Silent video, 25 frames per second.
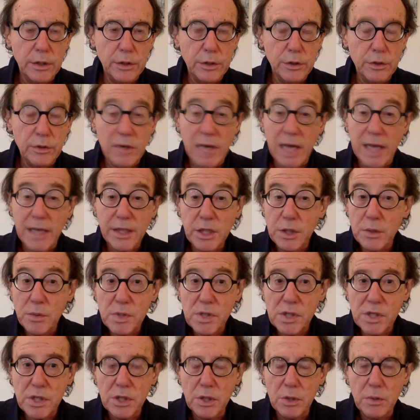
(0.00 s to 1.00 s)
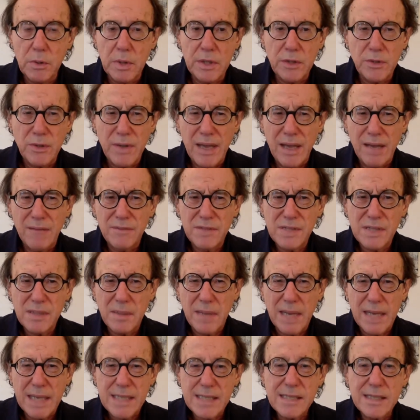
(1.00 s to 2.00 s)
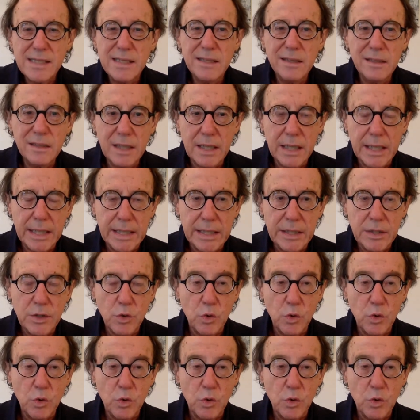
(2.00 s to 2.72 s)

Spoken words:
you're not used to and you have some hostility